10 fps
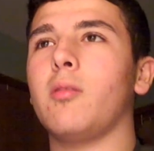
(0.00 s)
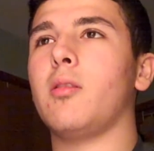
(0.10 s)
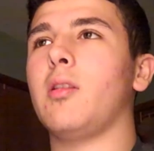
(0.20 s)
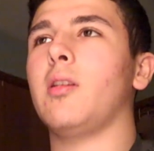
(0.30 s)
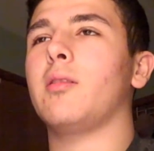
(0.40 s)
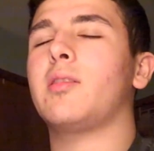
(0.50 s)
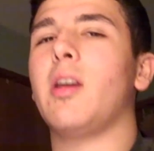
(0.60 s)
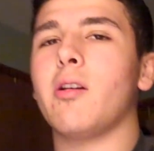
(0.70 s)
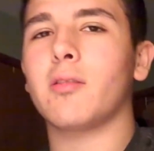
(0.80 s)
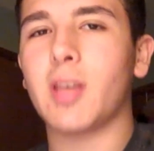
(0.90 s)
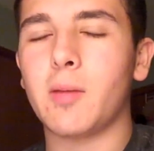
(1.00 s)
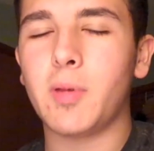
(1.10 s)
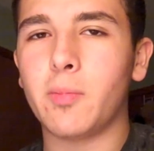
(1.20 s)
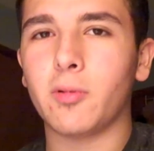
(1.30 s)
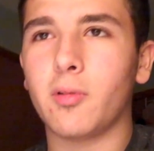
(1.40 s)
the stereotype,
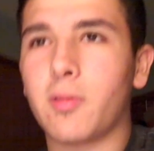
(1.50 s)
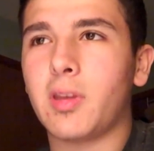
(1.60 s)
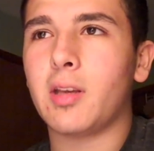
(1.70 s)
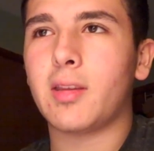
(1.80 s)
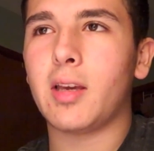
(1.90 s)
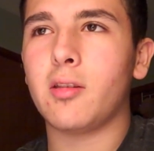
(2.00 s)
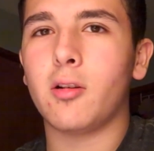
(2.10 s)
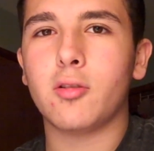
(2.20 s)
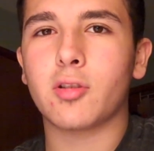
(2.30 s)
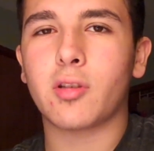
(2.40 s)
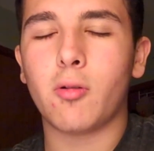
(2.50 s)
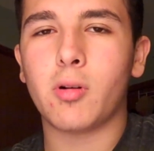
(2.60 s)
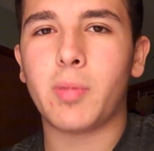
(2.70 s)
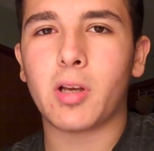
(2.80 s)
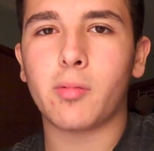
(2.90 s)
people think that, you just go
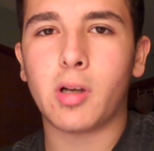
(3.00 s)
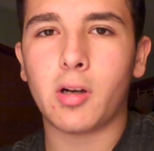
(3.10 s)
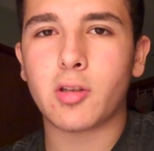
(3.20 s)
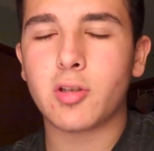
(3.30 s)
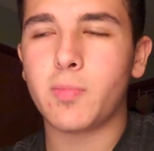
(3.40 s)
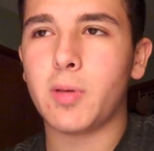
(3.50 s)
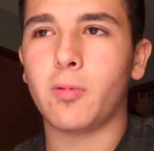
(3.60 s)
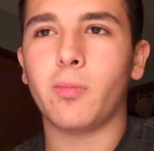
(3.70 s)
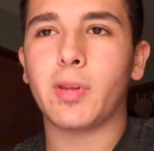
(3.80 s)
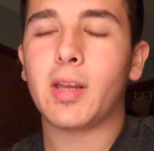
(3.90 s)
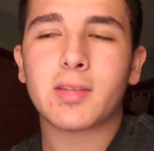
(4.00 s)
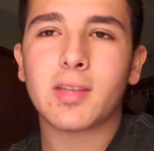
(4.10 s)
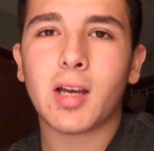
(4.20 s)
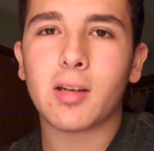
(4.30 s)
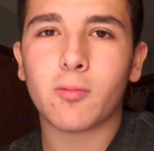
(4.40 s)
and pick up a gun and shoot people, but that's
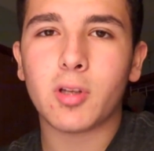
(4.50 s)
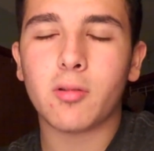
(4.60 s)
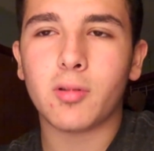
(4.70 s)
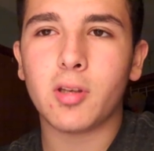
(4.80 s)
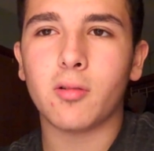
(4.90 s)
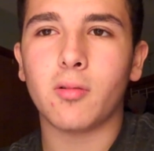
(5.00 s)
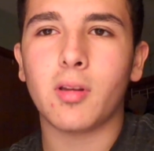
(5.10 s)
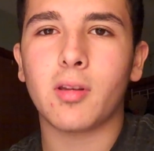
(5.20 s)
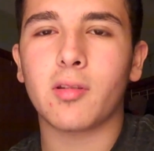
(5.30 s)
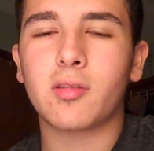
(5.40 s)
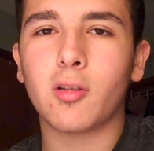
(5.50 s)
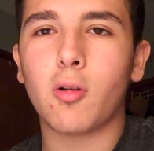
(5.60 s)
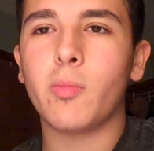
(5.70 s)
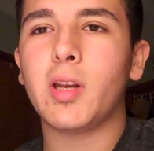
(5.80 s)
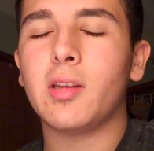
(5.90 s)
not what you do. There's
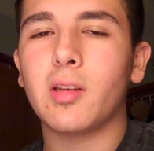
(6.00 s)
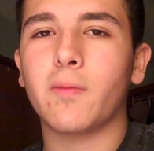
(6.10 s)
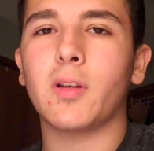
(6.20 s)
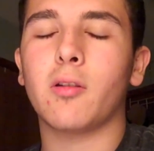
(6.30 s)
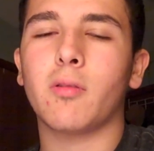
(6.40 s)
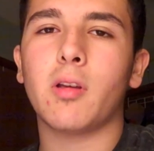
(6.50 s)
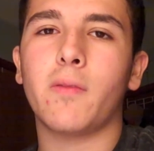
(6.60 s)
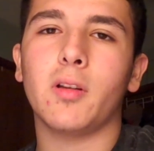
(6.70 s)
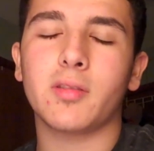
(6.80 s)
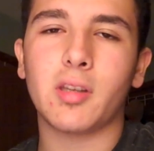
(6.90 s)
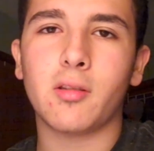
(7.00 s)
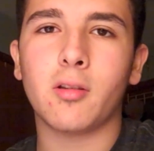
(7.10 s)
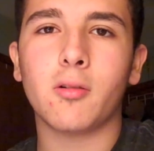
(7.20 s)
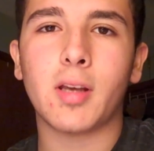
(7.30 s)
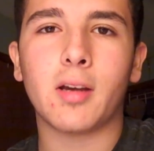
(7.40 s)
so many different career fields that you can
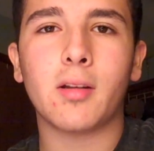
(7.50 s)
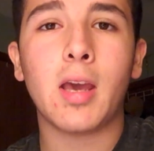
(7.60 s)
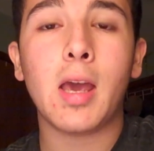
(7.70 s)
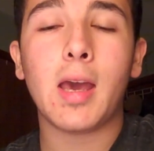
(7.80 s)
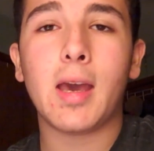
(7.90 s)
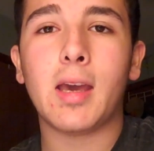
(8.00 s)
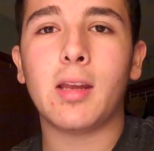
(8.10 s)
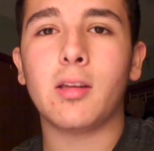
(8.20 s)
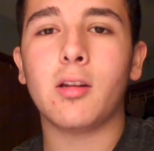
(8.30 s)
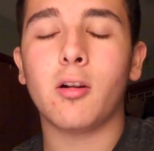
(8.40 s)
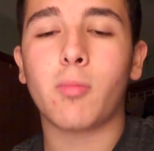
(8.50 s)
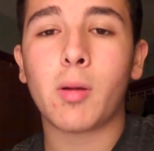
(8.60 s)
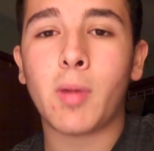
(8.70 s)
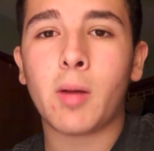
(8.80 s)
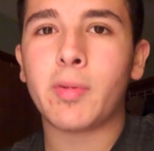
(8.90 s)
go down, and,
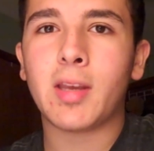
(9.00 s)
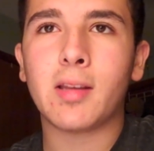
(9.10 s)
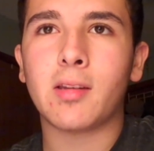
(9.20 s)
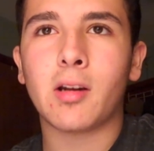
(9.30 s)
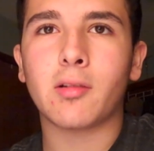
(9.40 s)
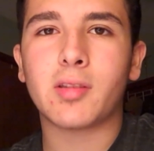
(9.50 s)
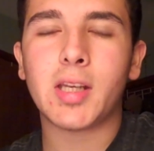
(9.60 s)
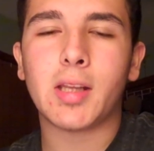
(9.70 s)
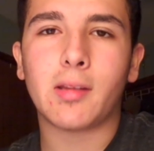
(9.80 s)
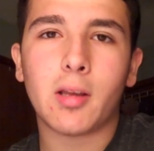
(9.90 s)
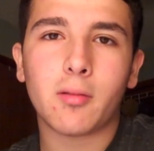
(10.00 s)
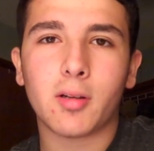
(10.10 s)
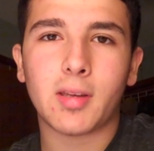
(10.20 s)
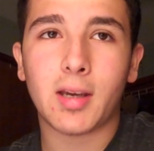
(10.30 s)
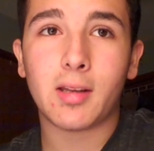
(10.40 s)
my mom and dad didn't understand that. They
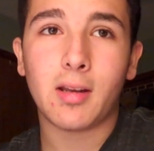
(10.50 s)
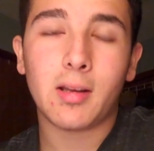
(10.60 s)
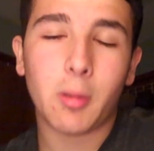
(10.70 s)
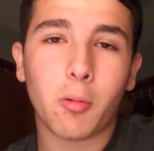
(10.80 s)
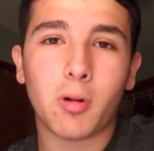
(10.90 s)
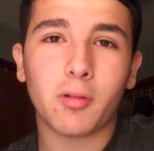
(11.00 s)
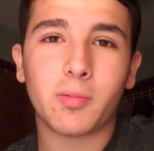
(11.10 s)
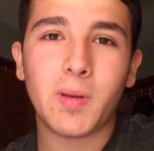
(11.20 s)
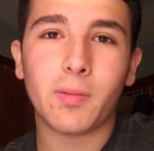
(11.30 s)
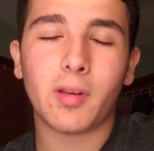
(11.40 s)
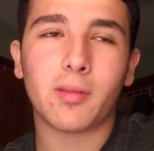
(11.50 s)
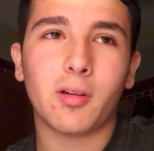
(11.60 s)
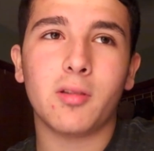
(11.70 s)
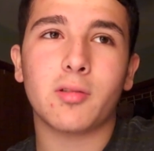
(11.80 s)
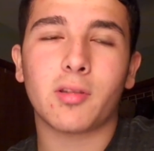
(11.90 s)
thought that, they were one of those people that
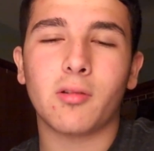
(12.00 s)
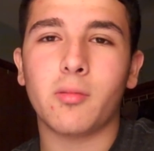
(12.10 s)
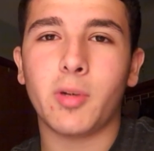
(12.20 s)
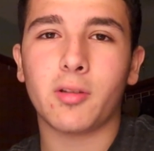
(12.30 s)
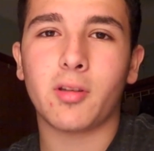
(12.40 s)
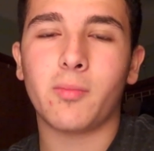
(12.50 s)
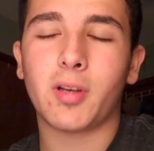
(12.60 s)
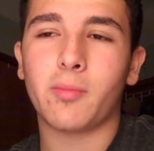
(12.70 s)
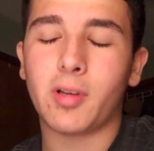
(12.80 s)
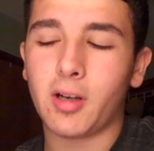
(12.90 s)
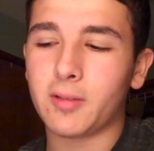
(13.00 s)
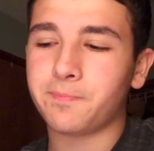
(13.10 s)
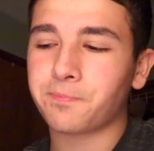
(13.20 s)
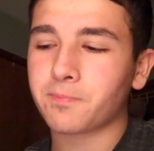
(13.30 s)
thought you just go in the military and pick up a gun.